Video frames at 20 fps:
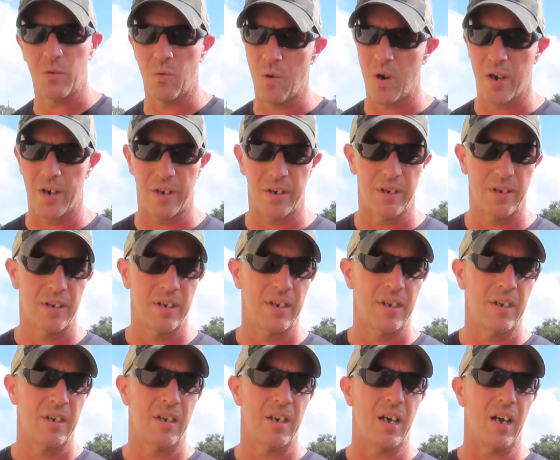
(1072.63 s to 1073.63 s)
the water,
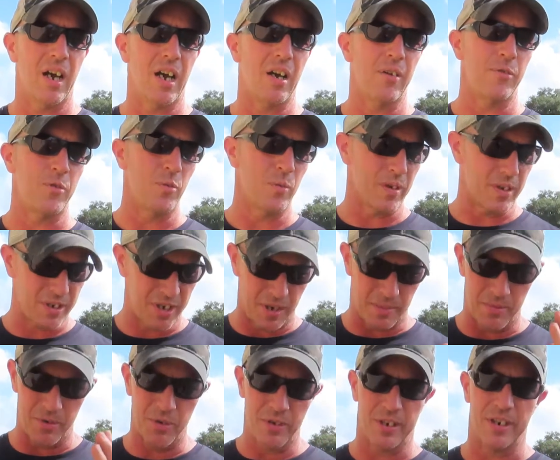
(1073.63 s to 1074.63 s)
if you want
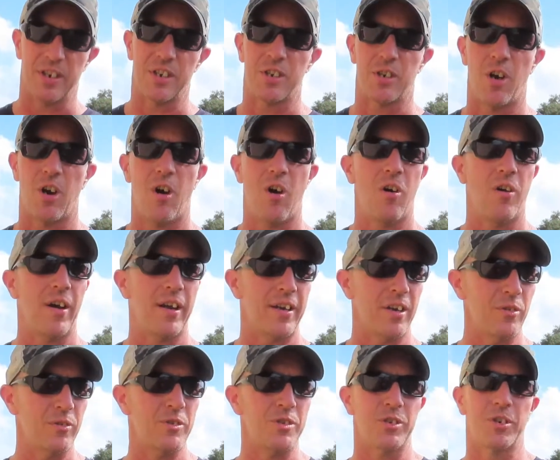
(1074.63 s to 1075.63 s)
something you can install and
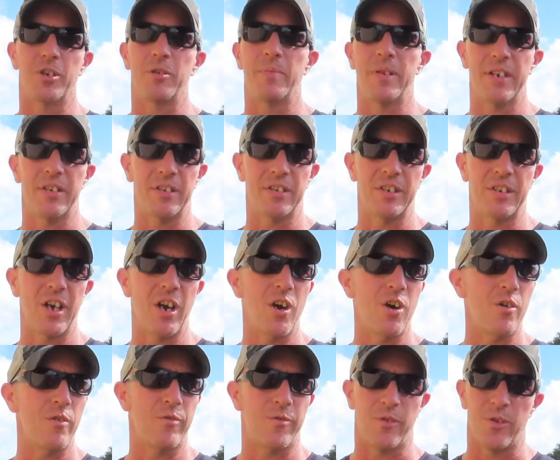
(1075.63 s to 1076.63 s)
know that you're going to be good to
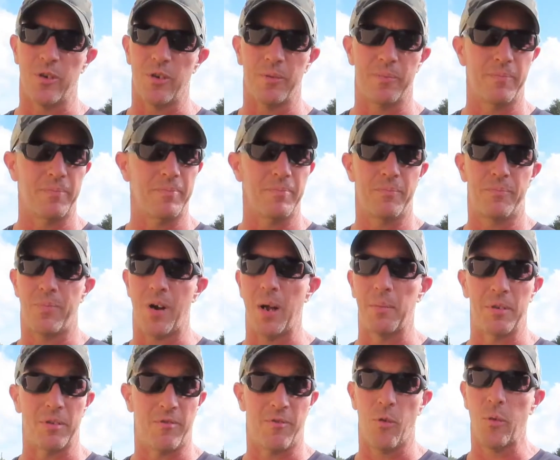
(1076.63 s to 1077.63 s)
go for
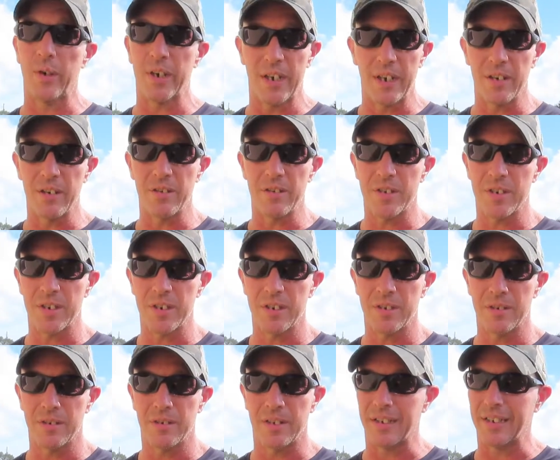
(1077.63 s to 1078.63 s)
probably 4 years
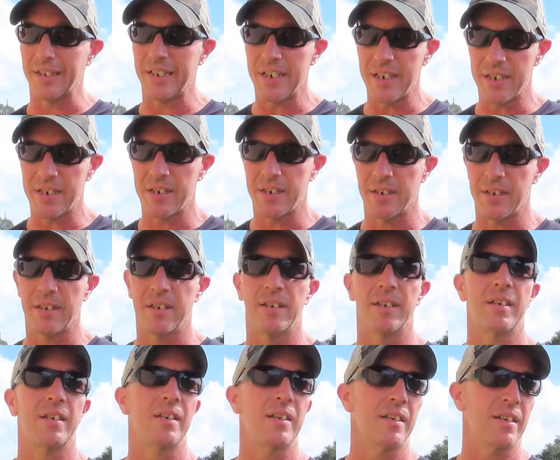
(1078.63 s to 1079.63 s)
at least,
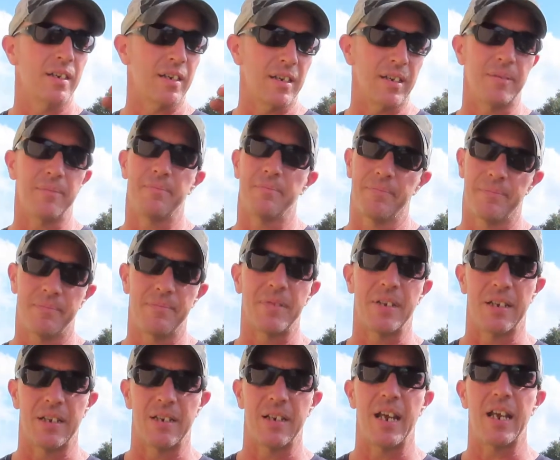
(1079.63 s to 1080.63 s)

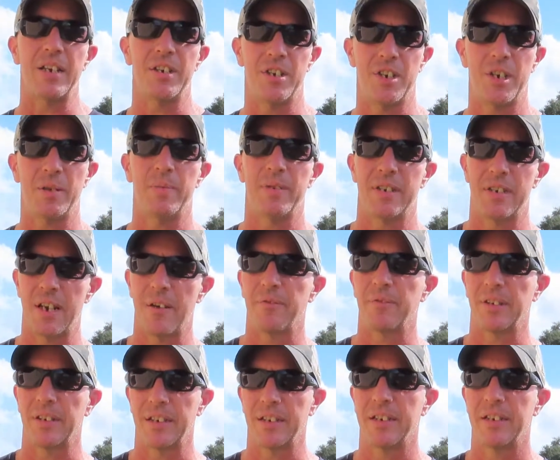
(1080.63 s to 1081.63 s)
then AGM is
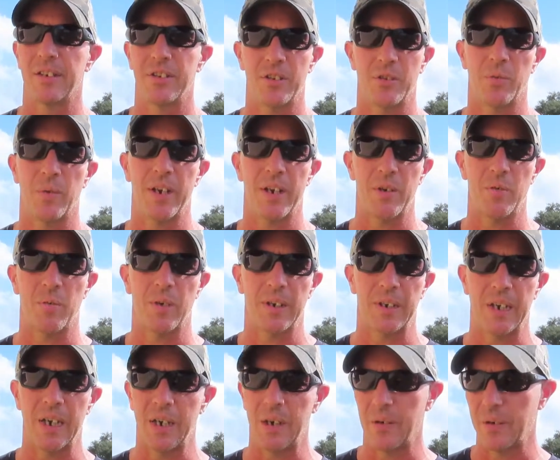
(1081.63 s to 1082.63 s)
definitely the way you want
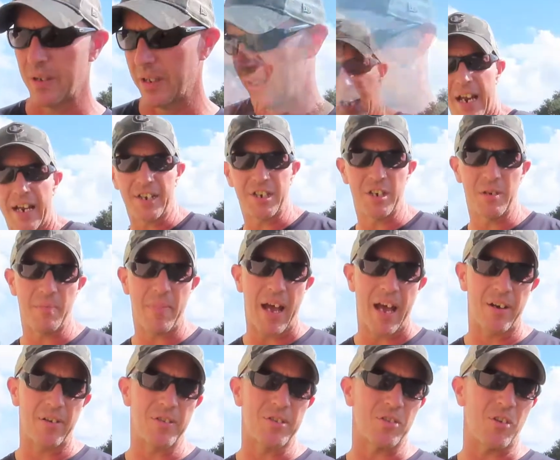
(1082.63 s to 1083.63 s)
to go. AGM
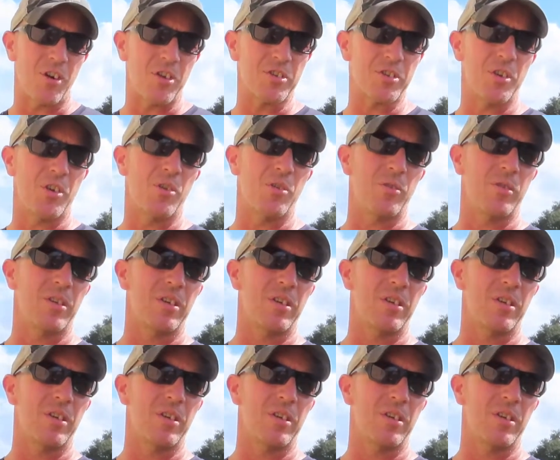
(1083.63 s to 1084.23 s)
batteries are also